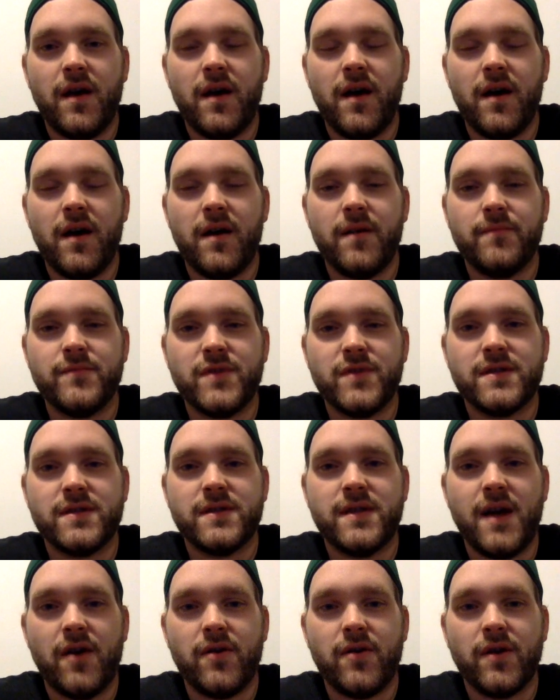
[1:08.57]
um,
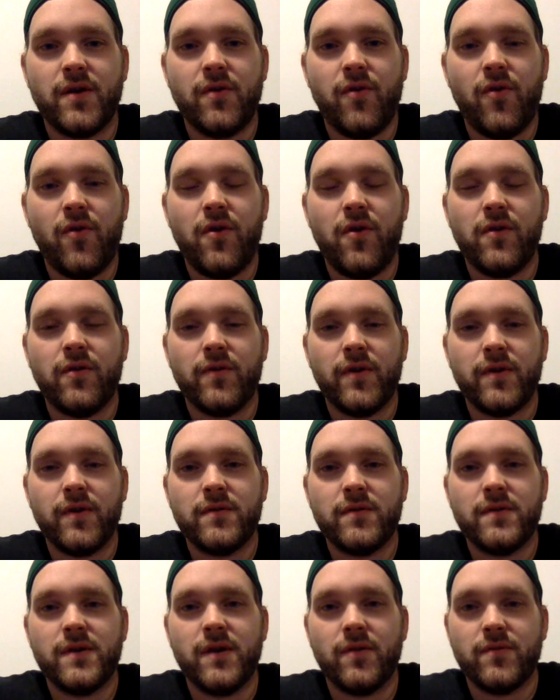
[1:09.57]
just down a goal or
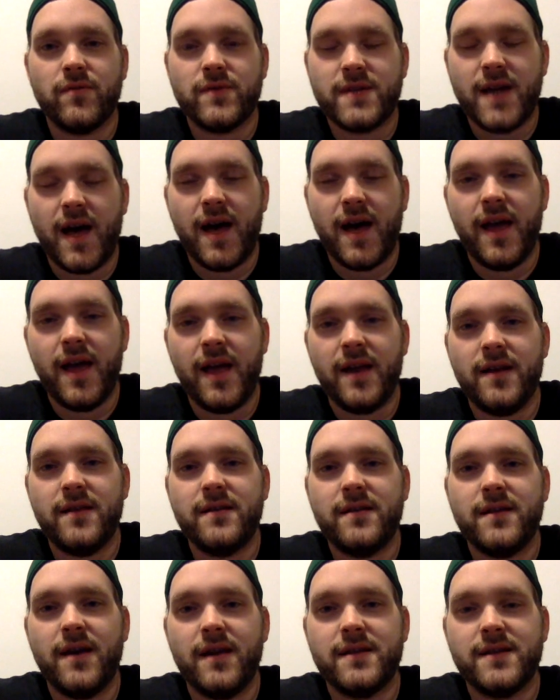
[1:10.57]
you know tied uh,